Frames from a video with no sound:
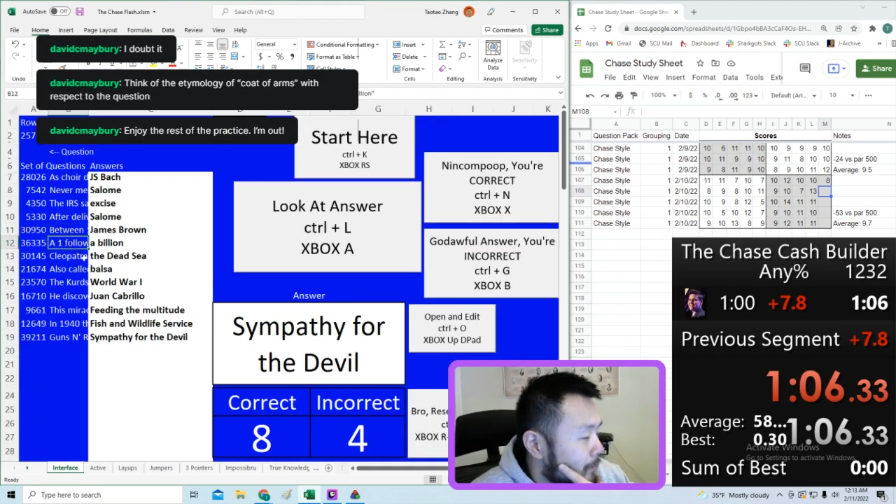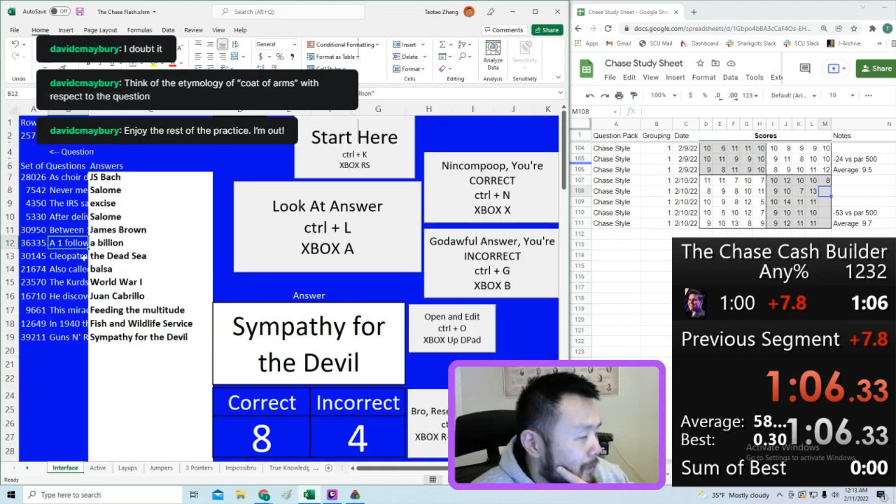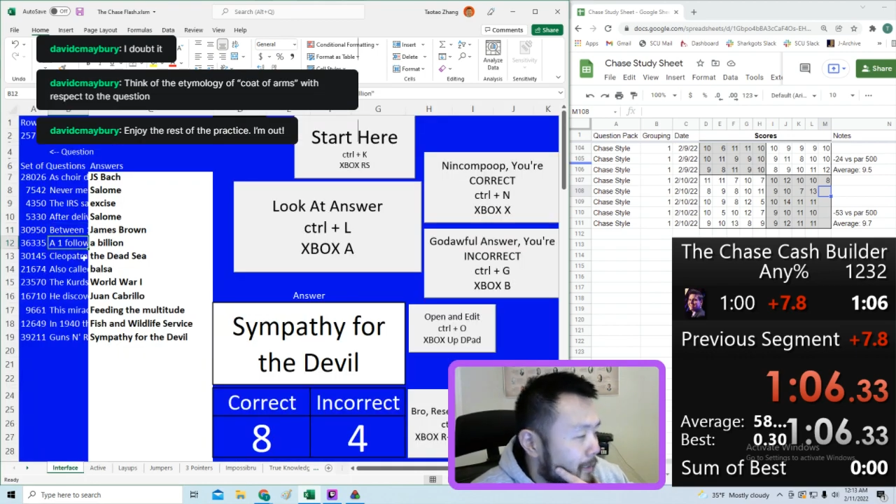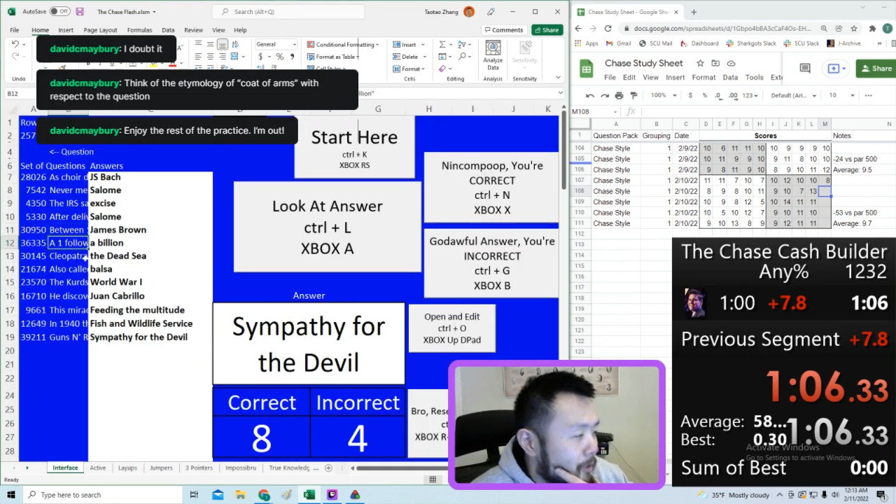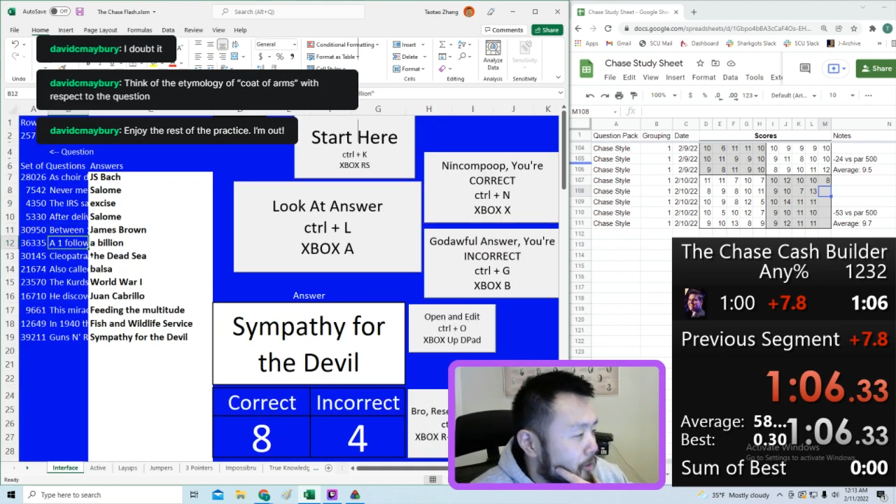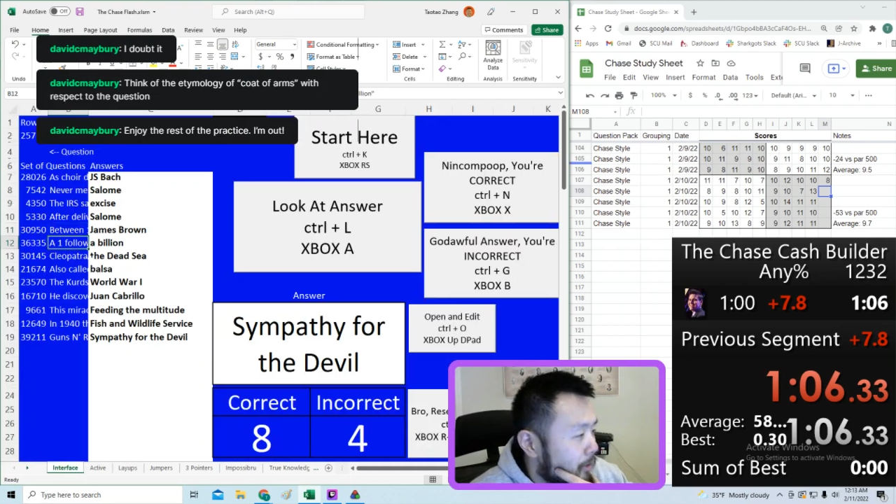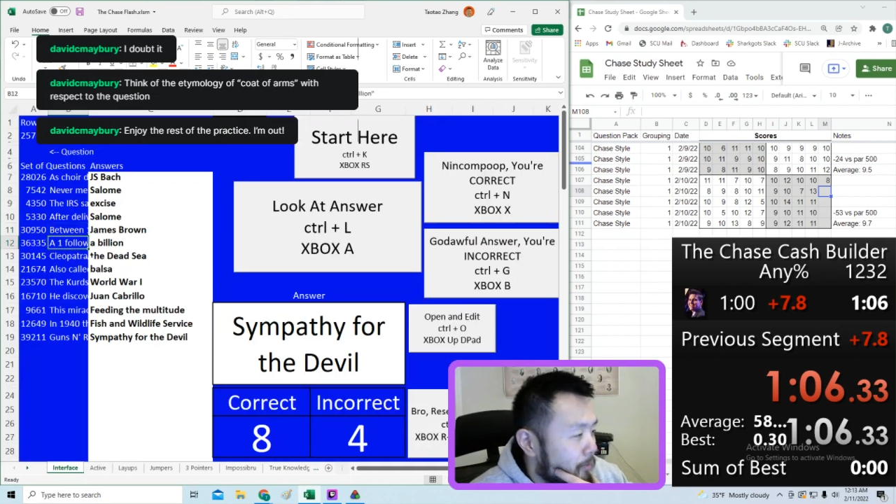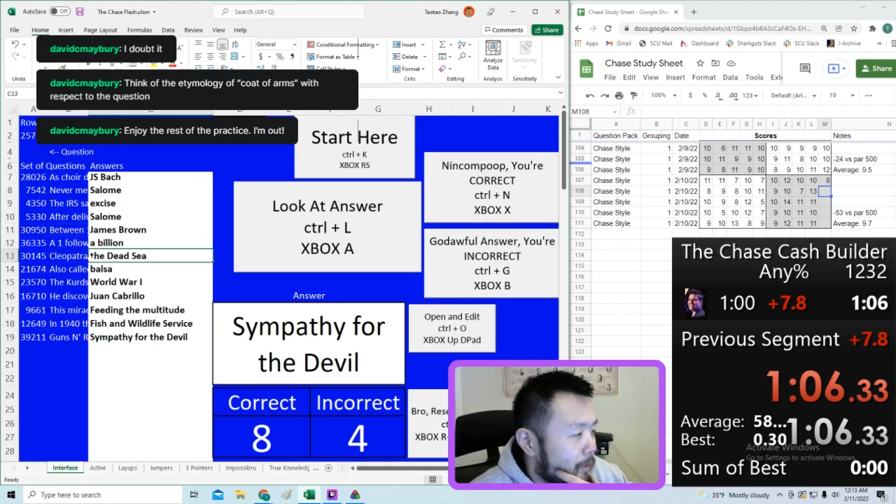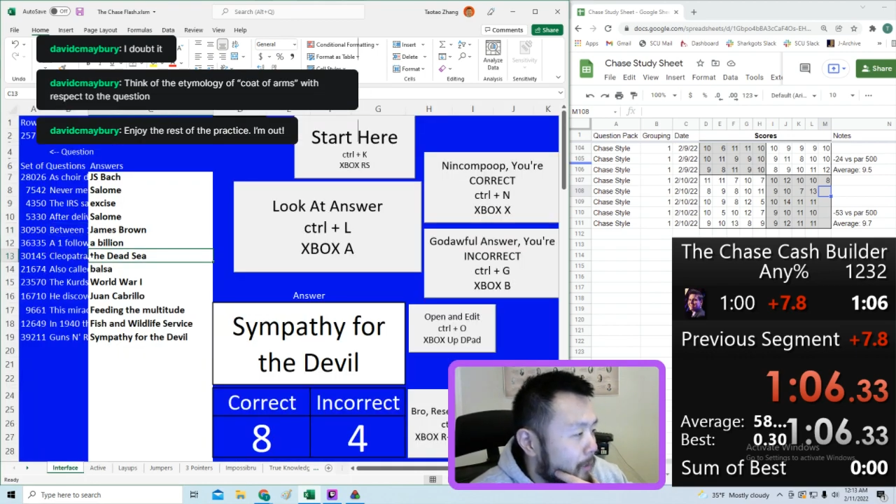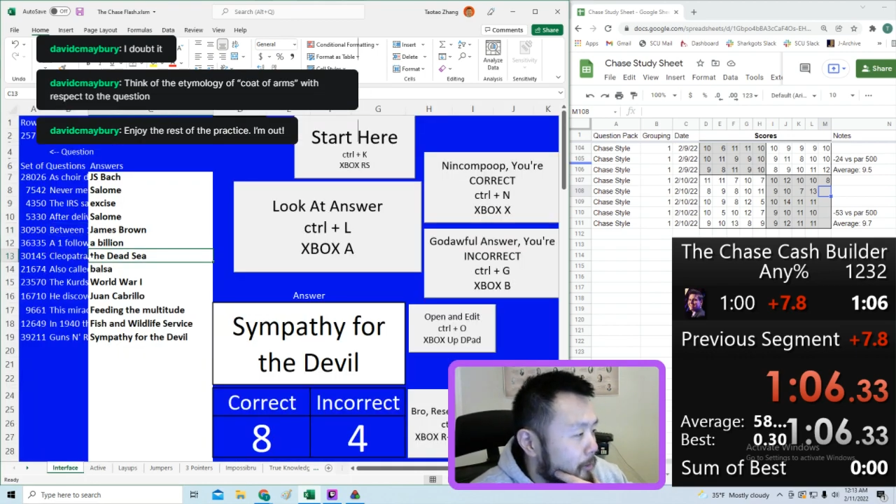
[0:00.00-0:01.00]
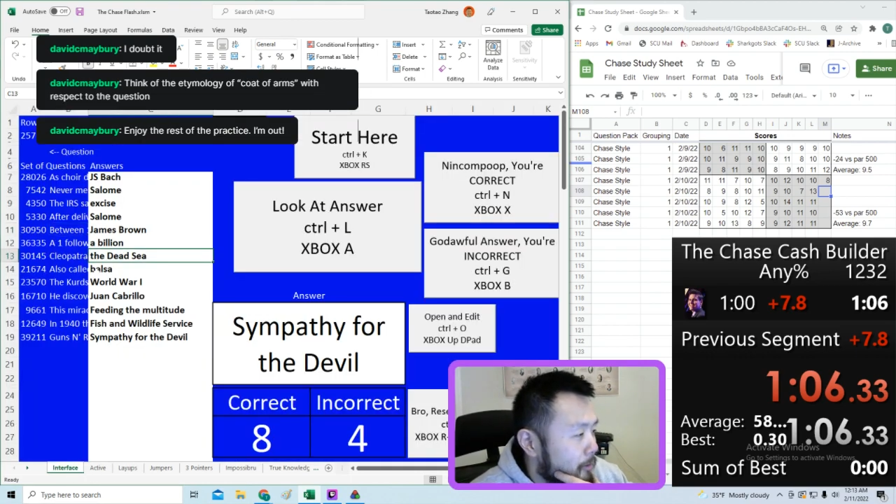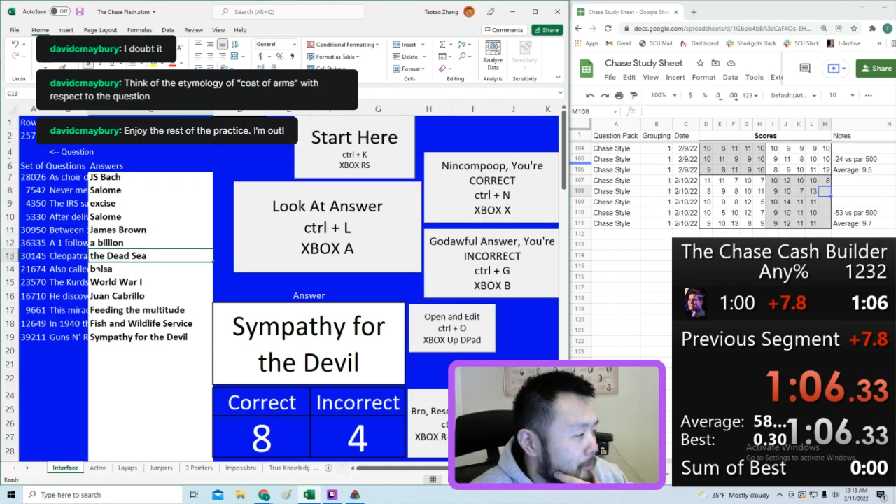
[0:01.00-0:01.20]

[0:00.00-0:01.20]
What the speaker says: I should have been able to.